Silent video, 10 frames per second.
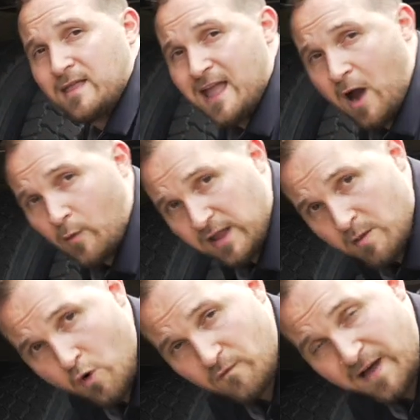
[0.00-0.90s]
Now we're going
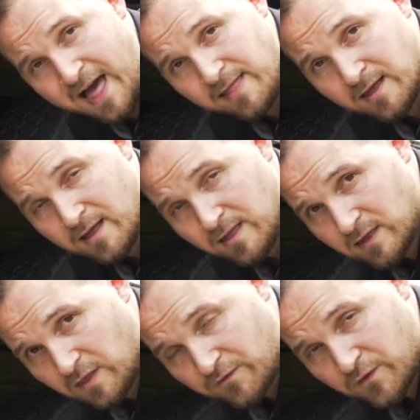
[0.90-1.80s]
to move on
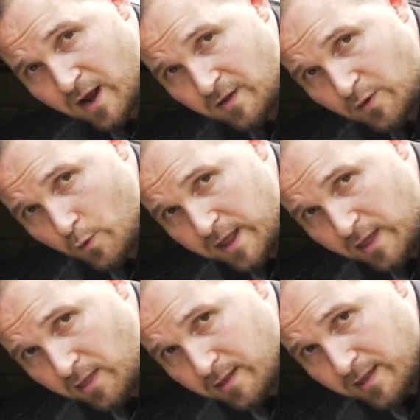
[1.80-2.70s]
to the front of the wheel